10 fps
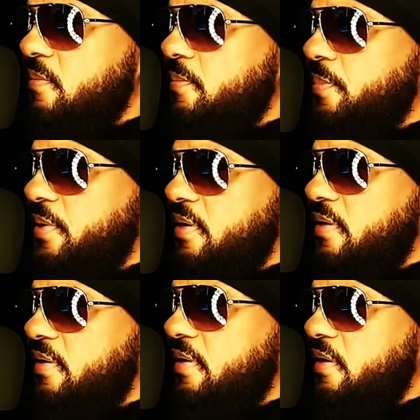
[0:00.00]

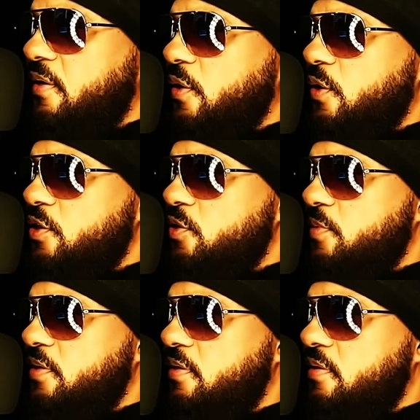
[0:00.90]
But it irks
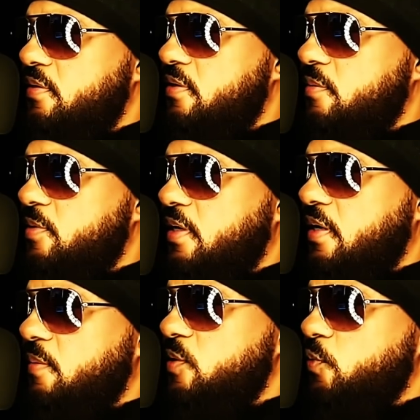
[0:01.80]
me
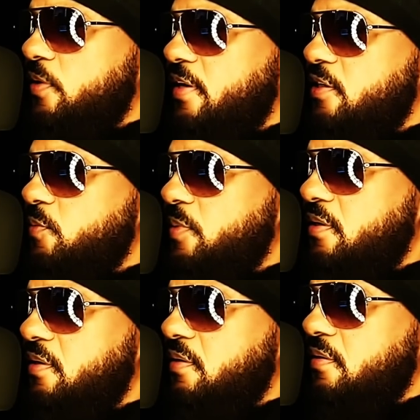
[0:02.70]
sometimes when they
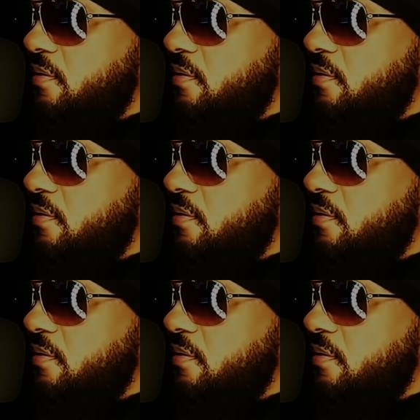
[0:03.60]
speak.